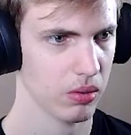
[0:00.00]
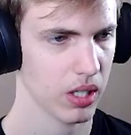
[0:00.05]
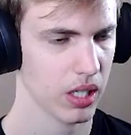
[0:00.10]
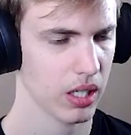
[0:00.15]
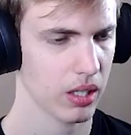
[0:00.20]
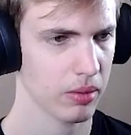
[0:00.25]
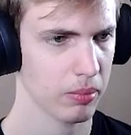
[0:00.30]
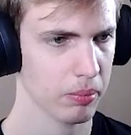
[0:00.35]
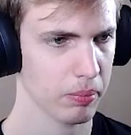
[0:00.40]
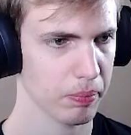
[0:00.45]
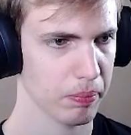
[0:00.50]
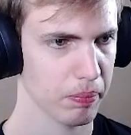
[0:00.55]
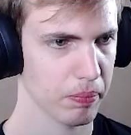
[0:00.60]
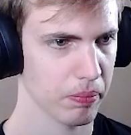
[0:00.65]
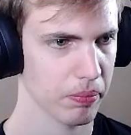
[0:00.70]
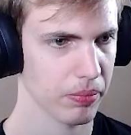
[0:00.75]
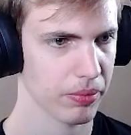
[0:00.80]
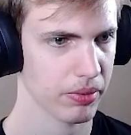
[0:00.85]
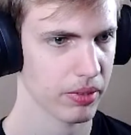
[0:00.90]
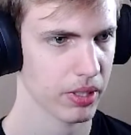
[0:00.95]
Well,
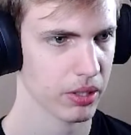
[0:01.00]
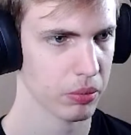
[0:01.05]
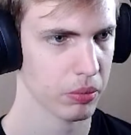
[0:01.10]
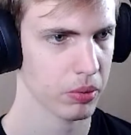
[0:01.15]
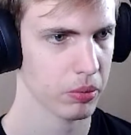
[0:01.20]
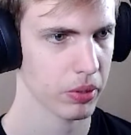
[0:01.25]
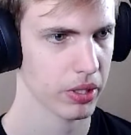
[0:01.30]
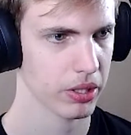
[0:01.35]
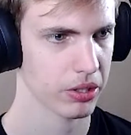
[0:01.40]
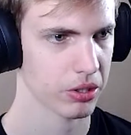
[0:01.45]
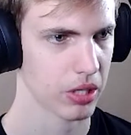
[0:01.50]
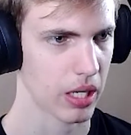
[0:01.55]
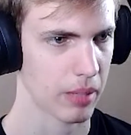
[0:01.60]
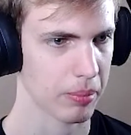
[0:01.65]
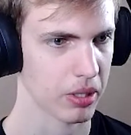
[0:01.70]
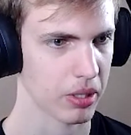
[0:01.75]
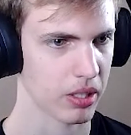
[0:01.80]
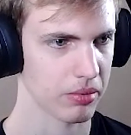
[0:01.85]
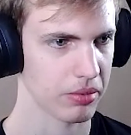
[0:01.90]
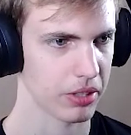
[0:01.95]
that's one way to
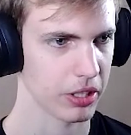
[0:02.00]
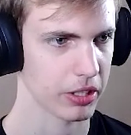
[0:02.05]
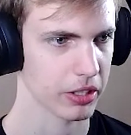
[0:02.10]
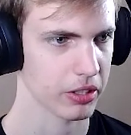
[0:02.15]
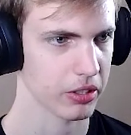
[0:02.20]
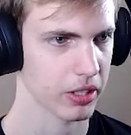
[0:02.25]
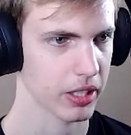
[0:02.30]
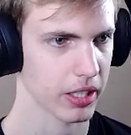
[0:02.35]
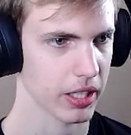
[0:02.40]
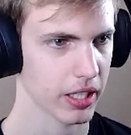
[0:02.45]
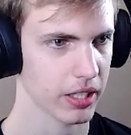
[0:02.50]
stop in a vehicle, I